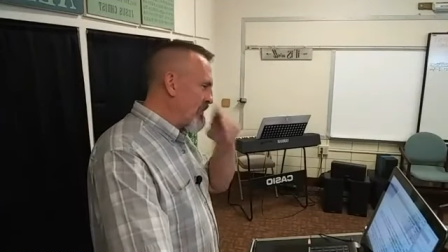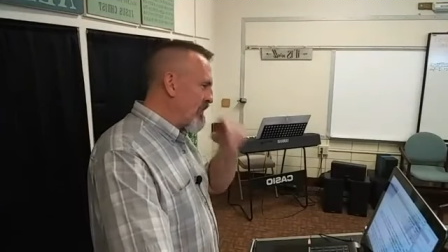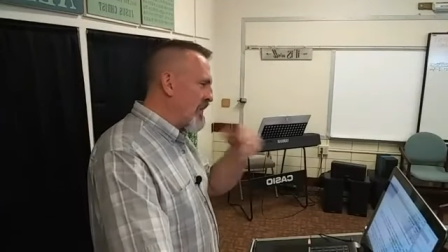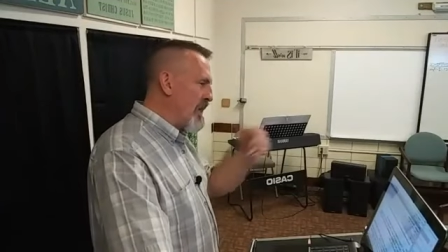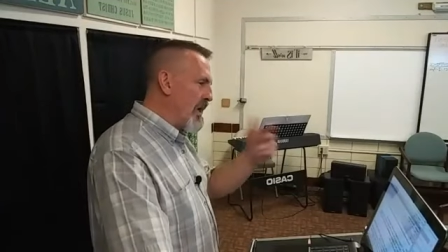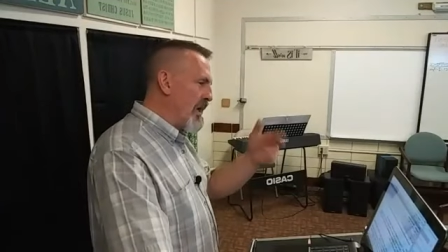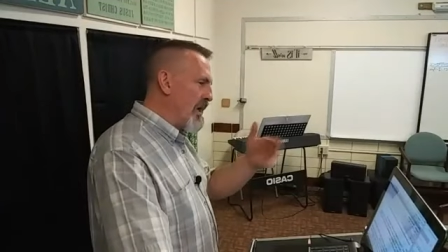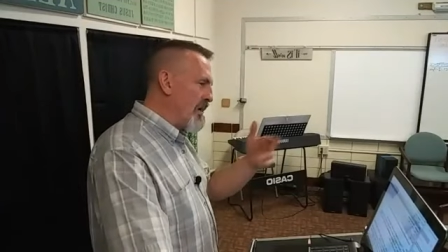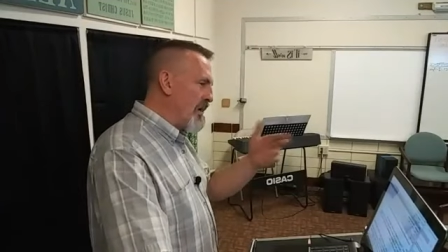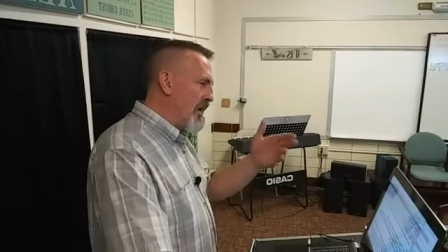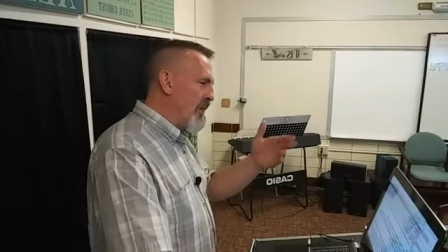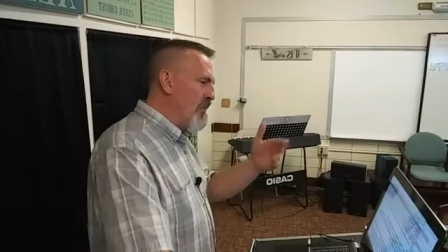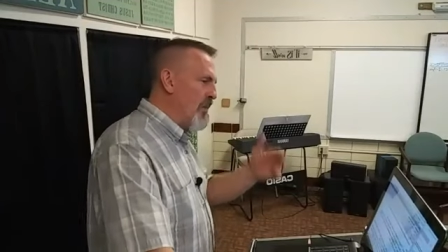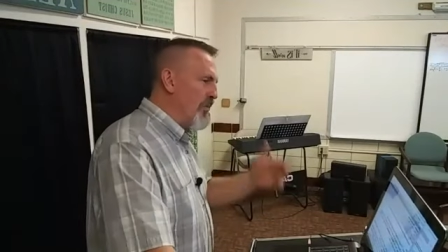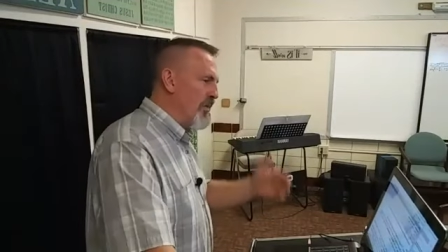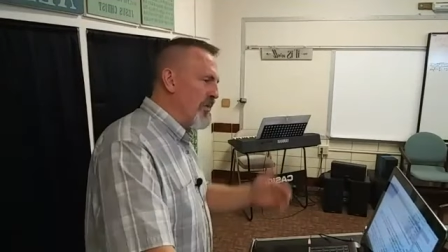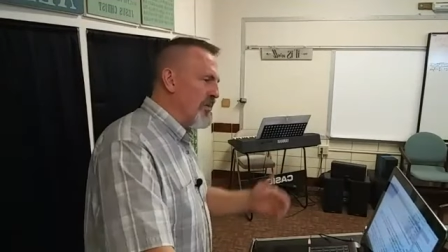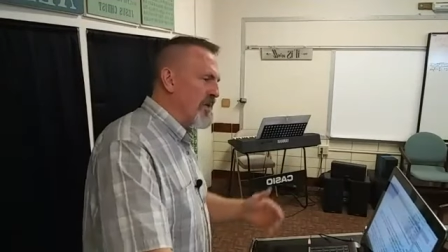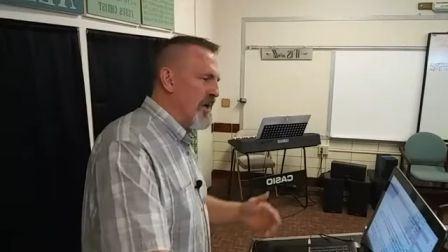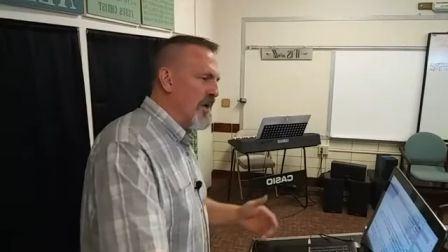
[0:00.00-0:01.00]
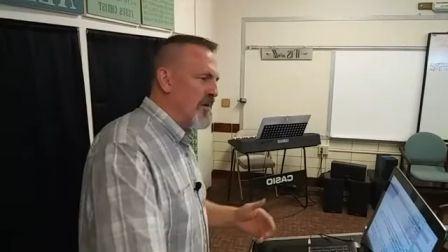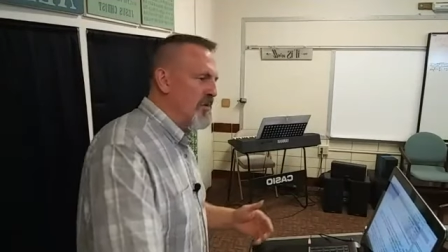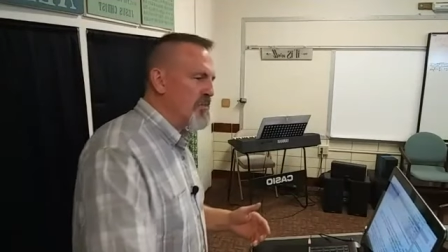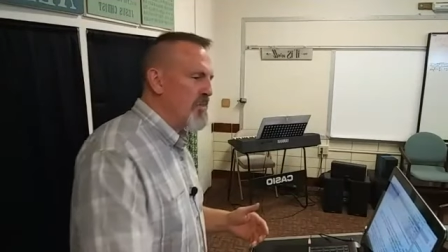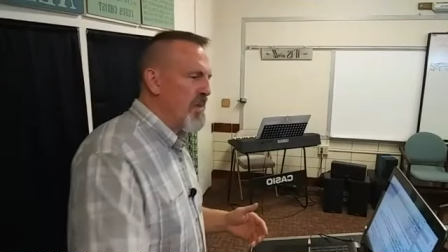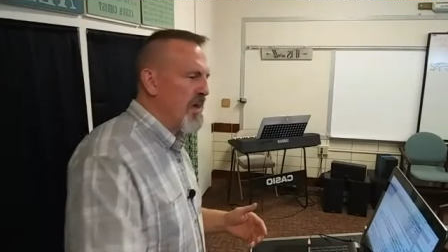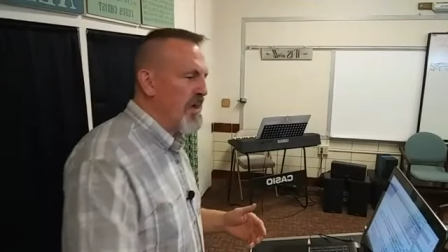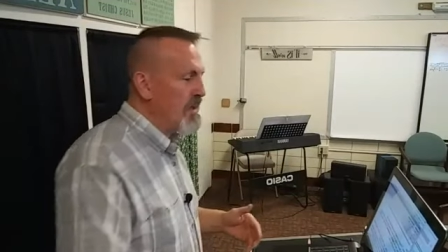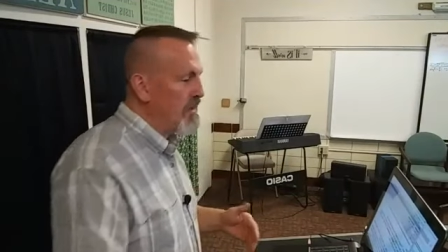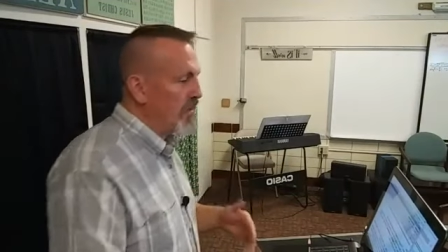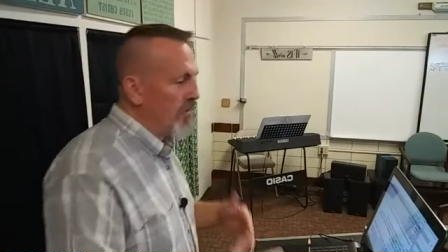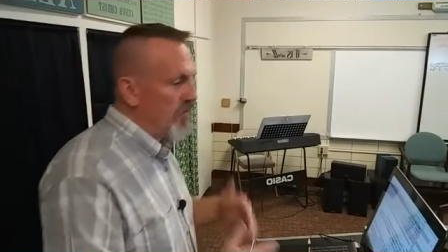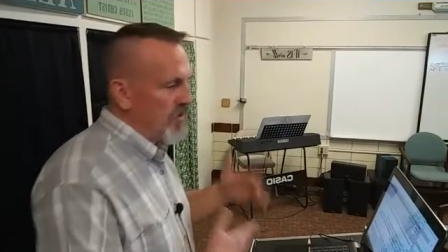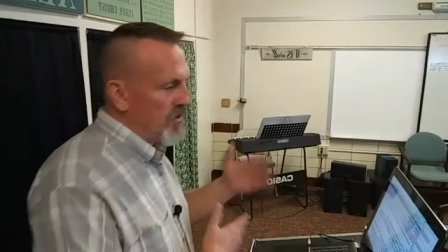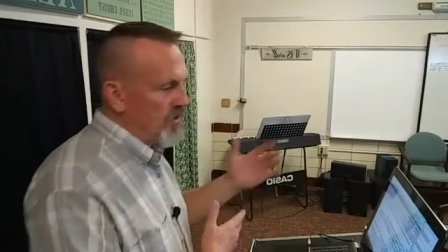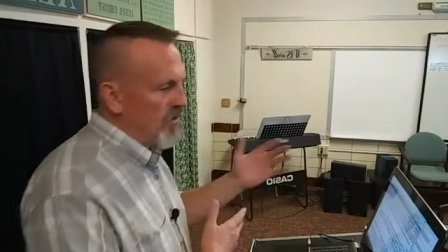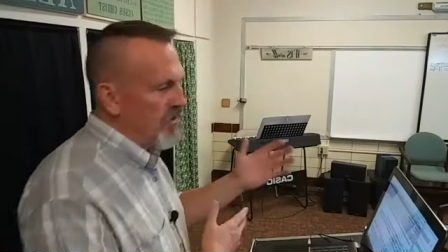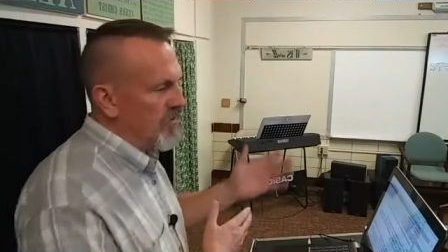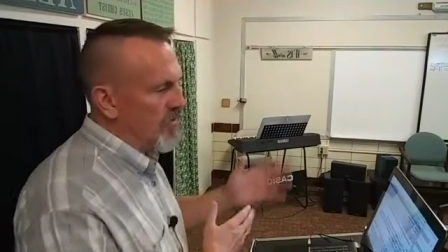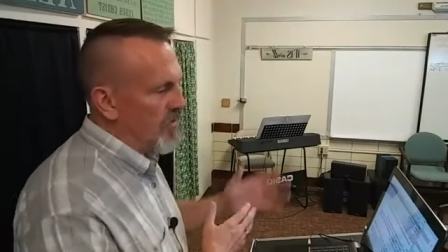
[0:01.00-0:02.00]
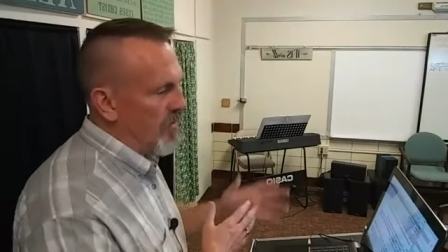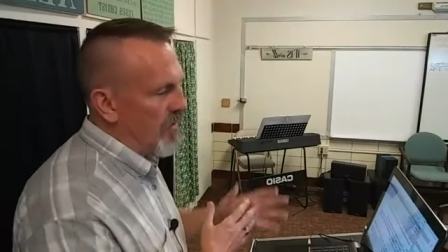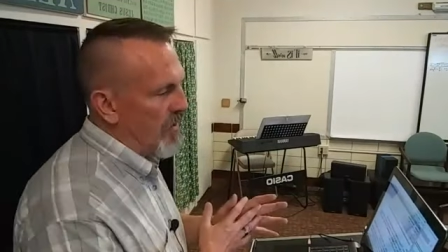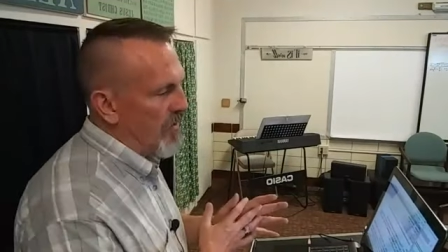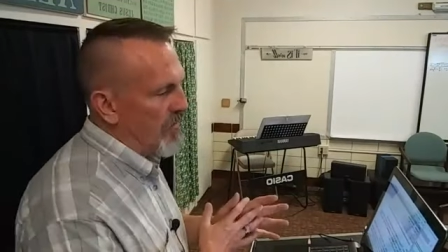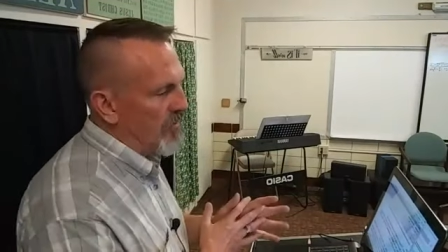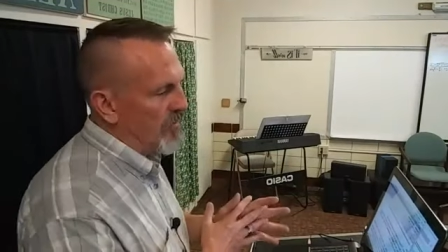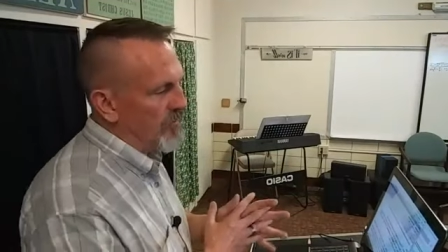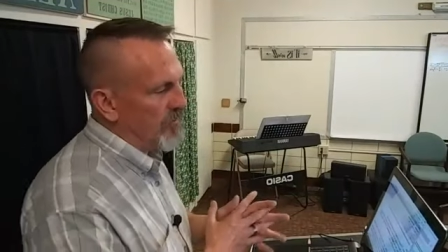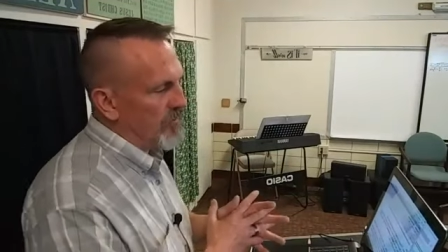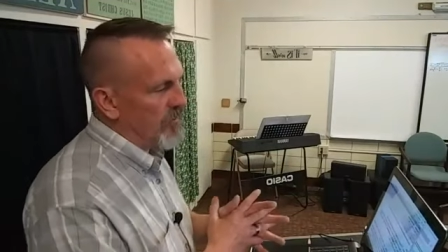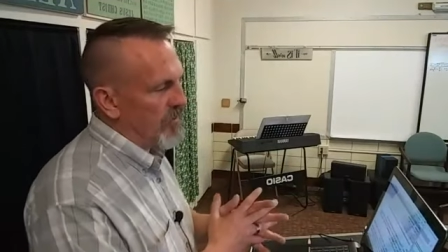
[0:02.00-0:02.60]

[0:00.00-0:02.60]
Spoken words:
I remember in times past, that was years ago,